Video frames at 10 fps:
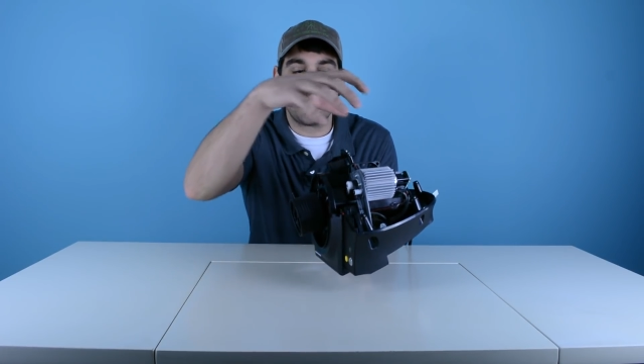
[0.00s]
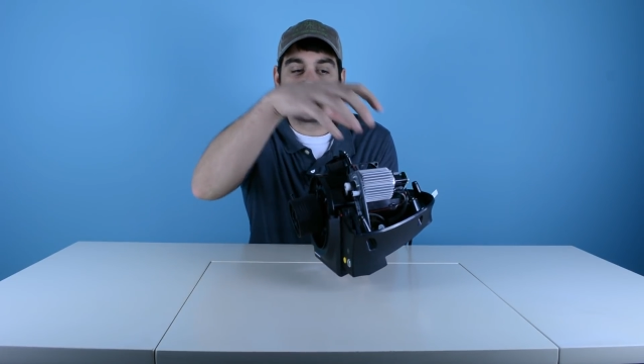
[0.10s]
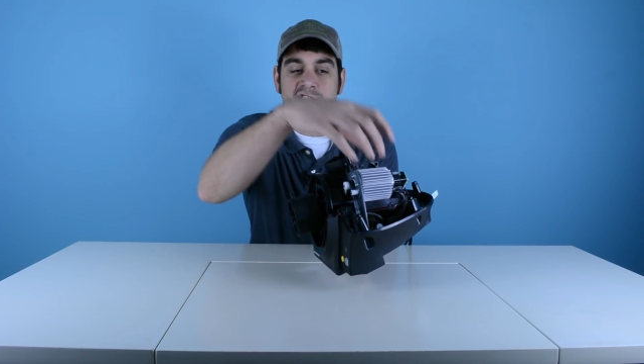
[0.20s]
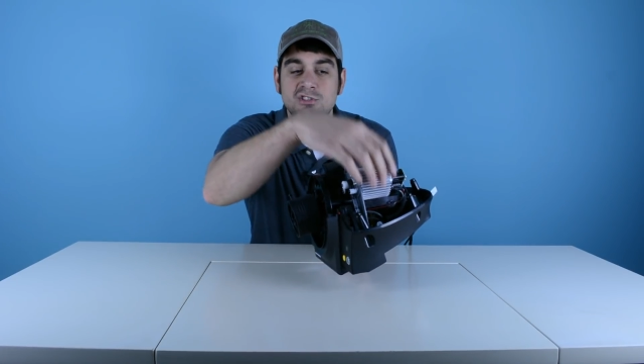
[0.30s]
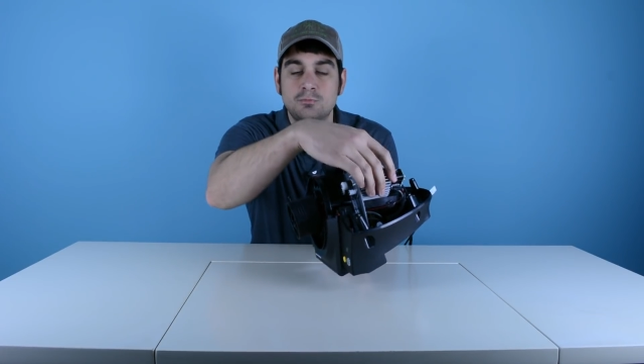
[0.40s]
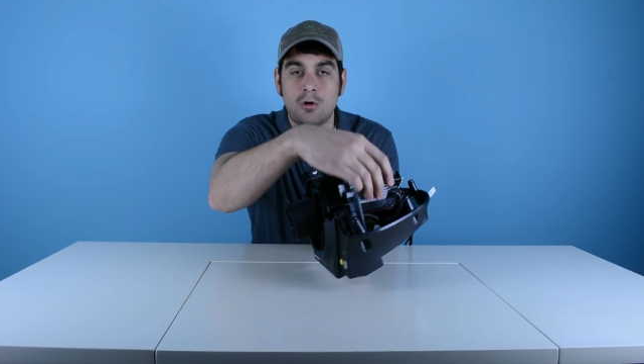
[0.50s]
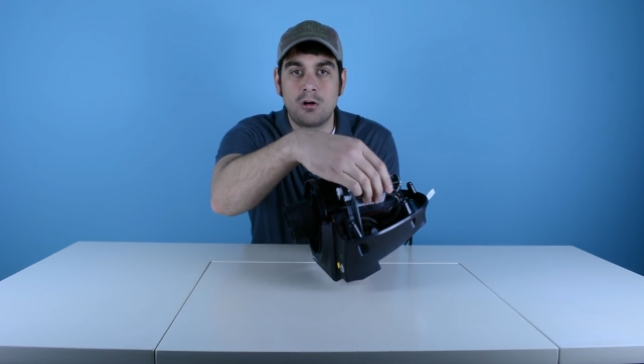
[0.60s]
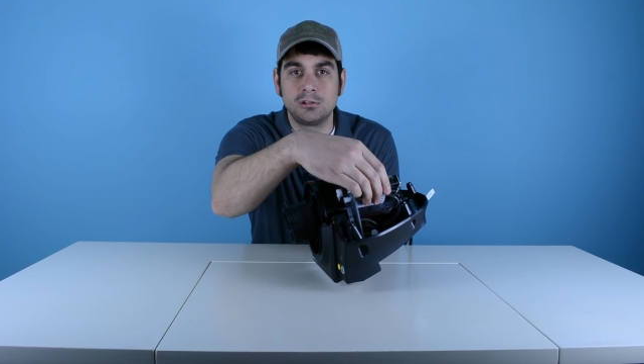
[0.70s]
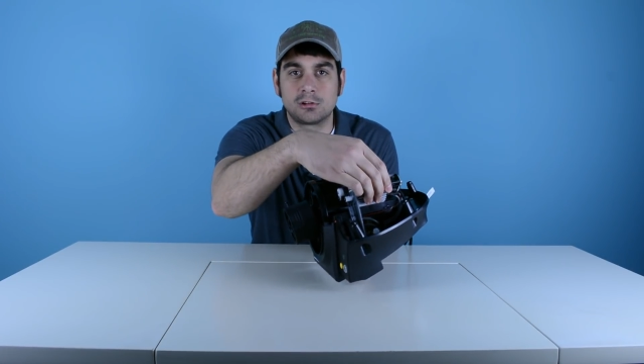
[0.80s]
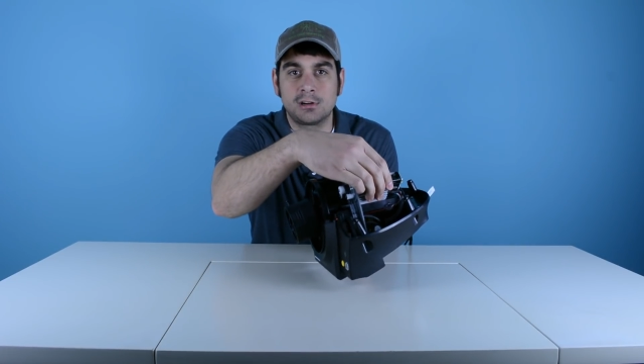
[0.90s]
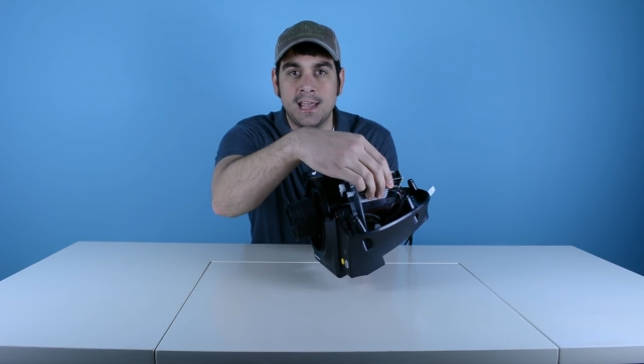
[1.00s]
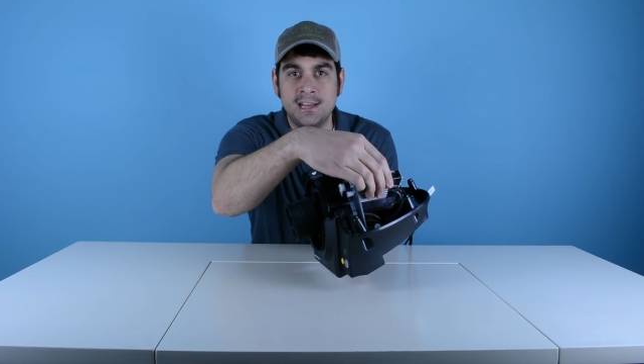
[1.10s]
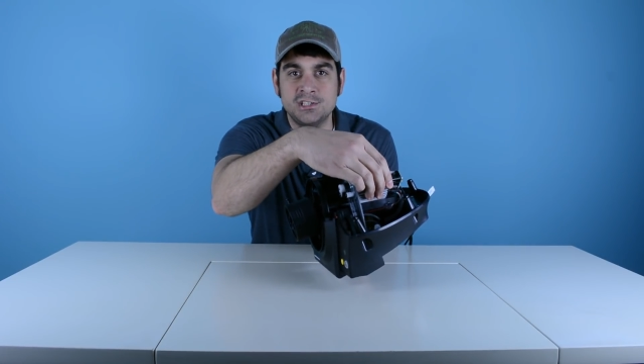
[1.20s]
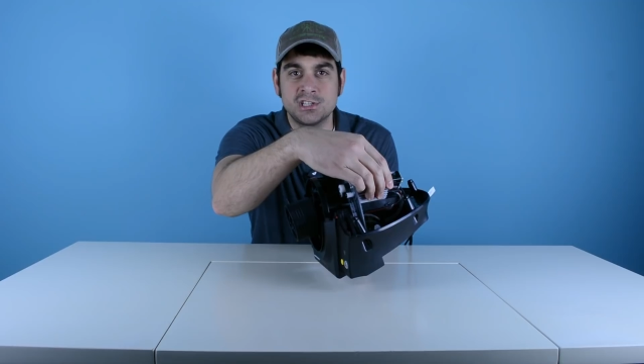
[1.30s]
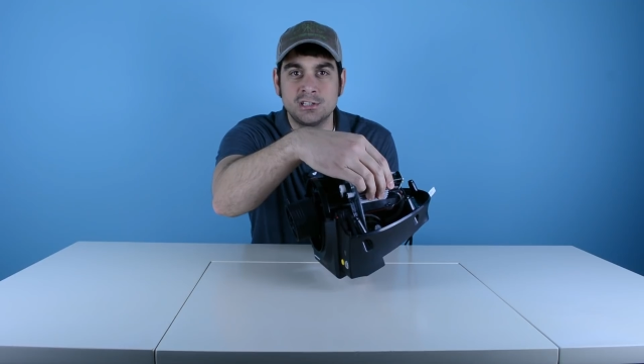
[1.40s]
smaller
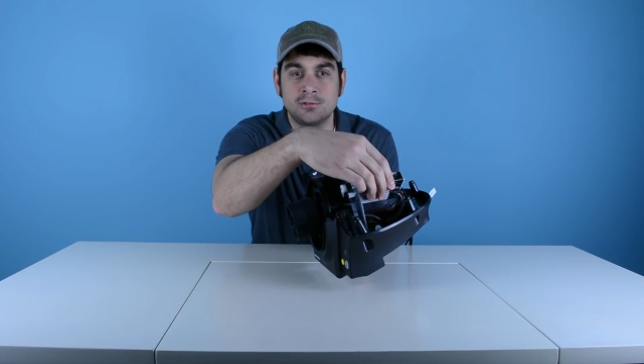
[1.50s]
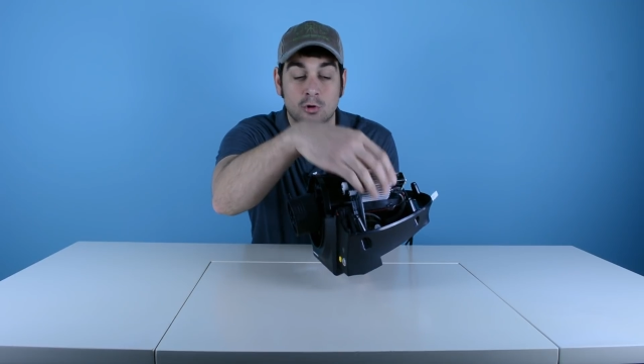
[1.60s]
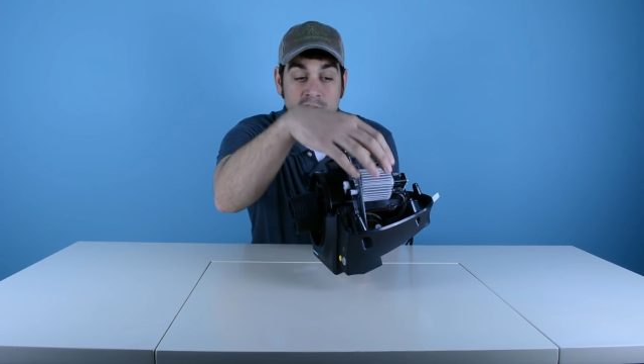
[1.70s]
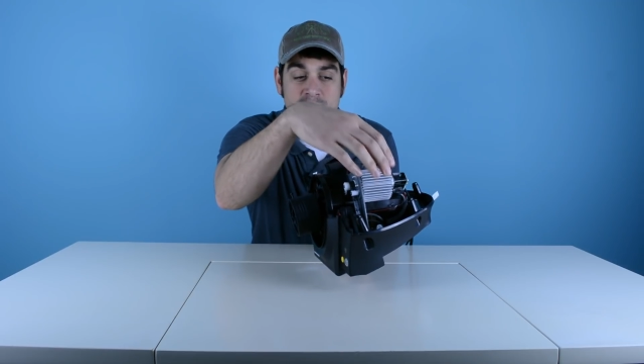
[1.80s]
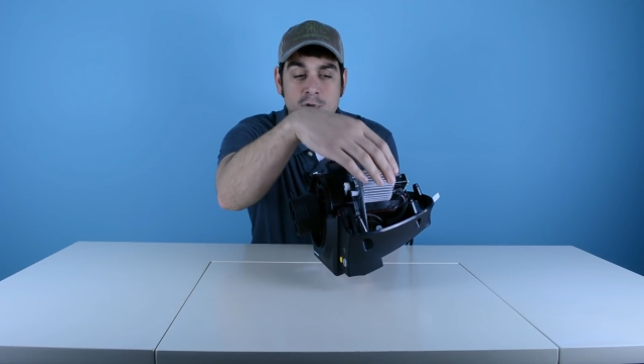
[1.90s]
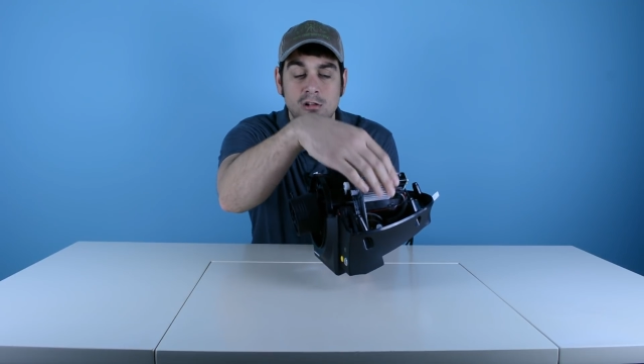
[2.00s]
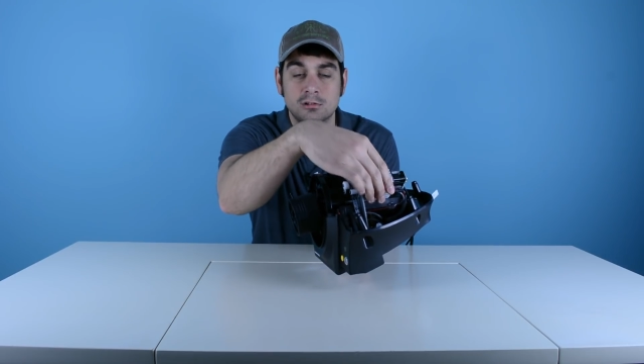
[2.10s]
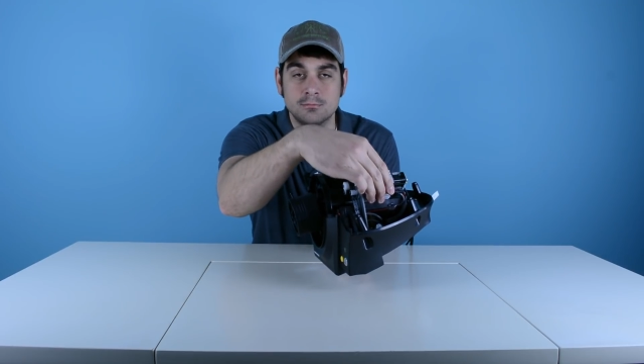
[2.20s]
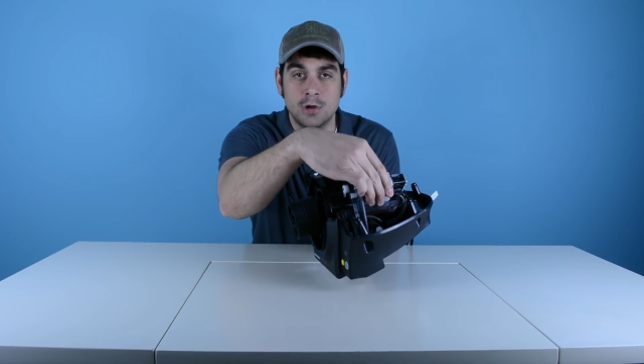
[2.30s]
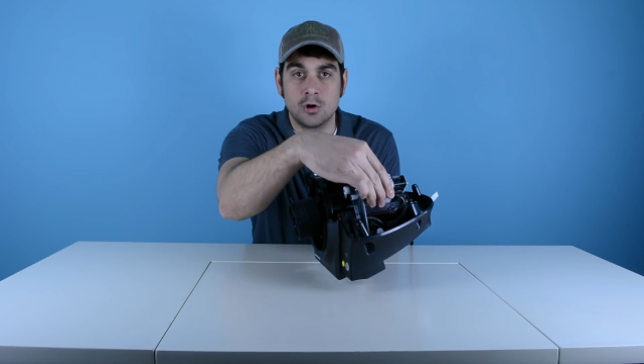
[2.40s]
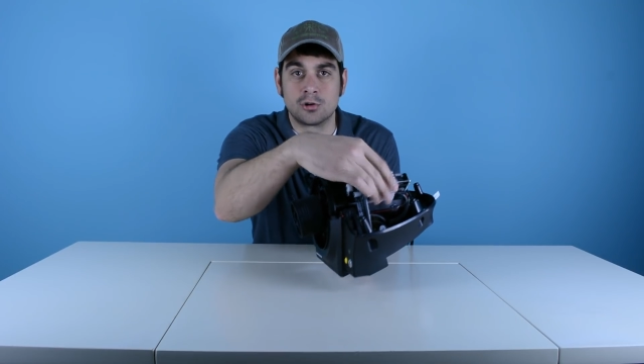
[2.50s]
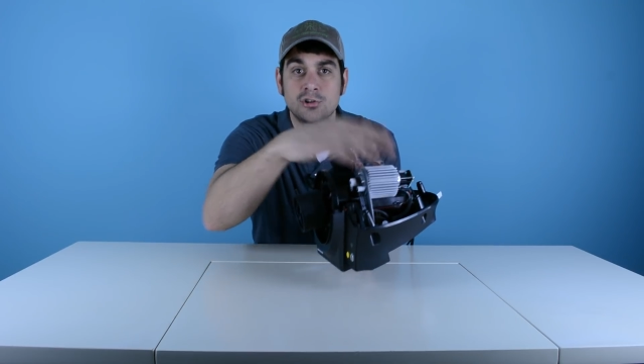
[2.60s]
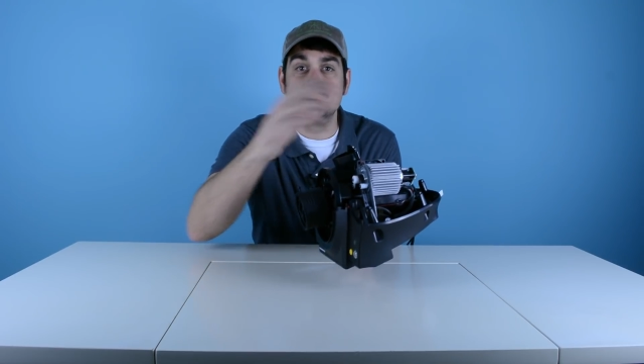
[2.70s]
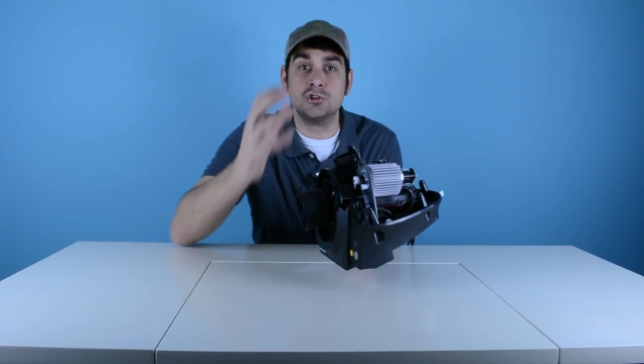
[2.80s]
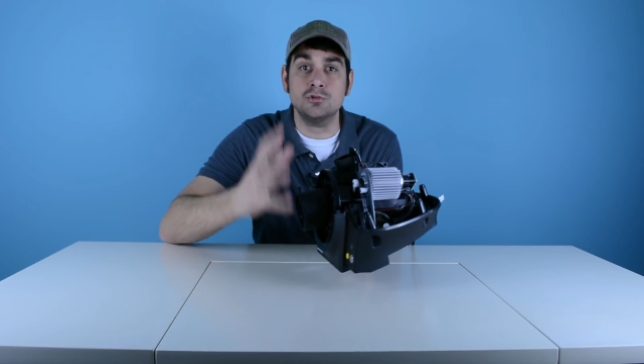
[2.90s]
engine or a smaller motor
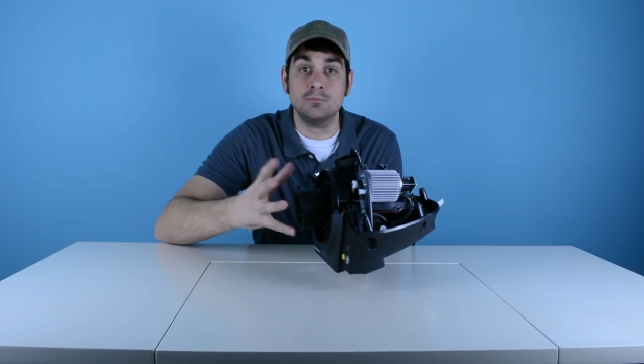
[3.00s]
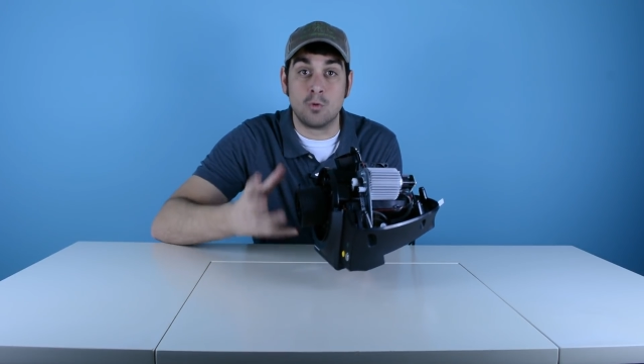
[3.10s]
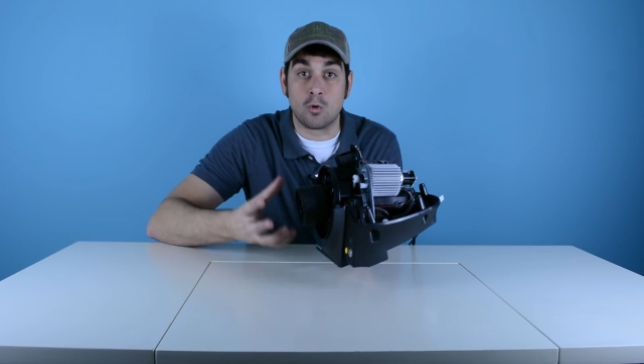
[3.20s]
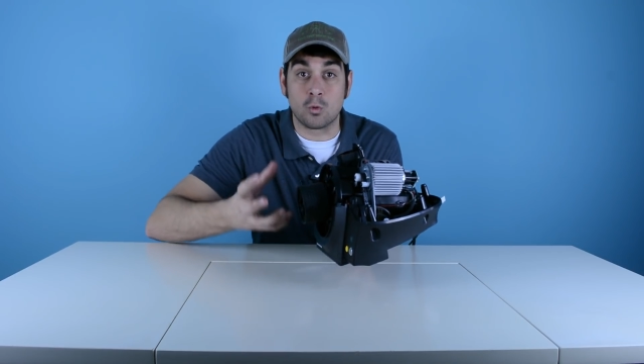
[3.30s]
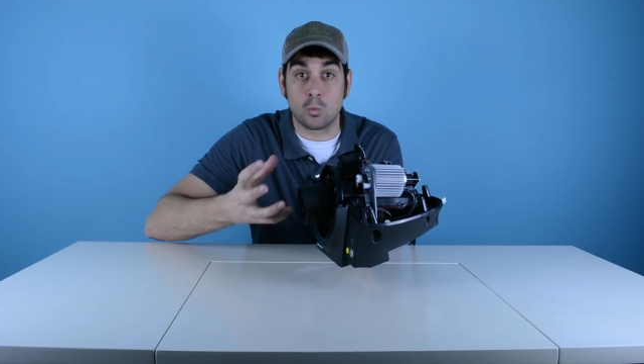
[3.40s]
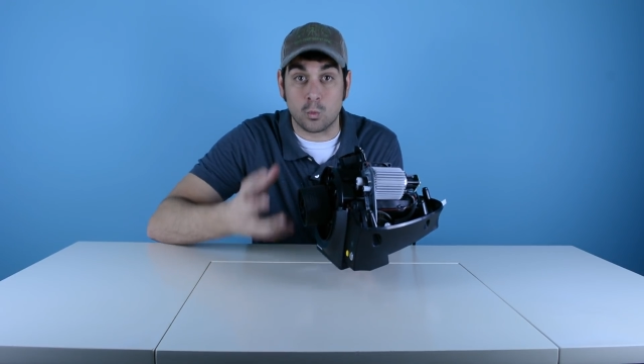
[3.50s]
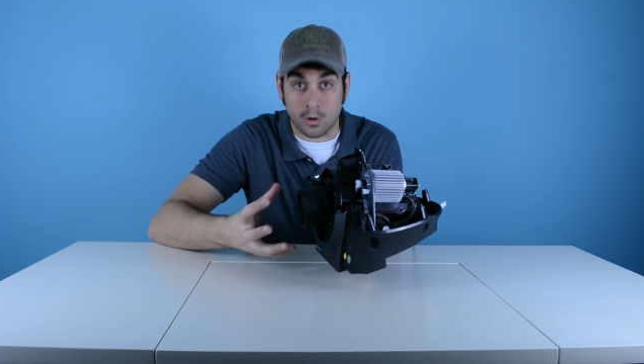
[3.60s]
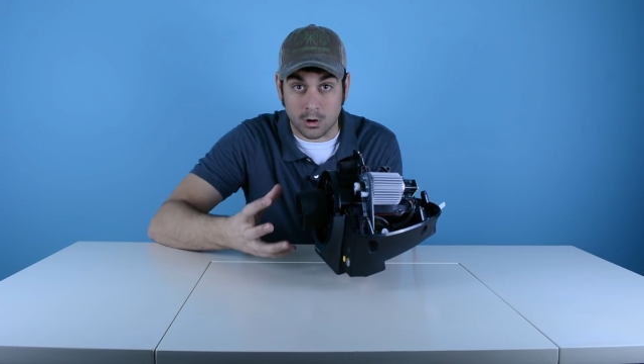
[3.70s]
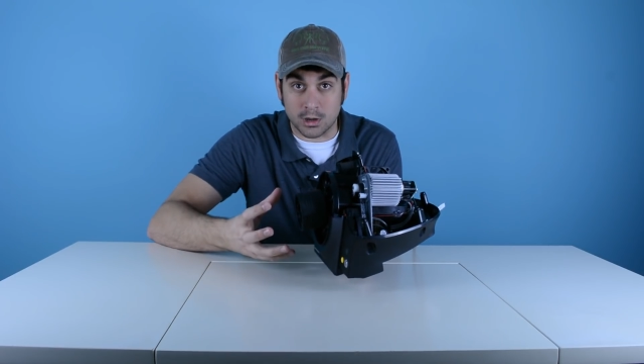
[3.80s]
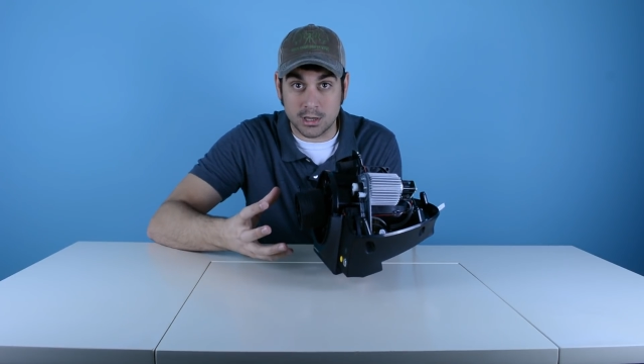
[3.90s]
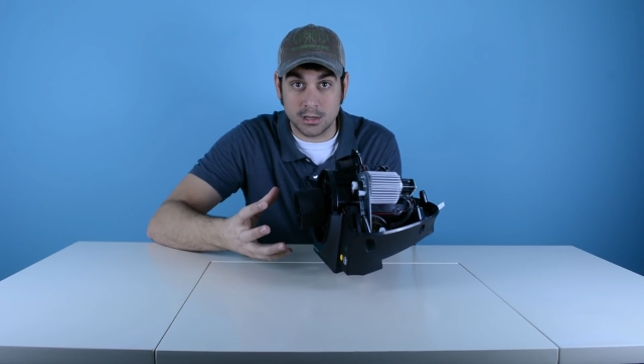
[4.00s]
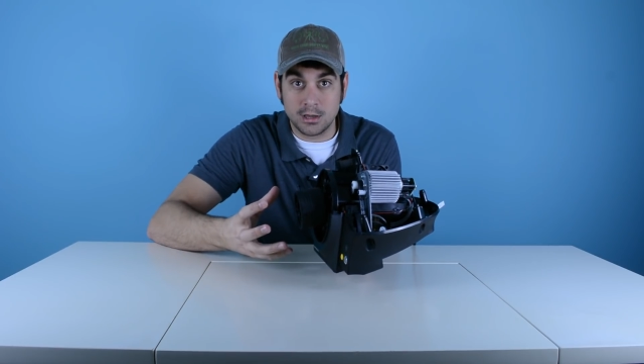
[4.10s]
to do more work.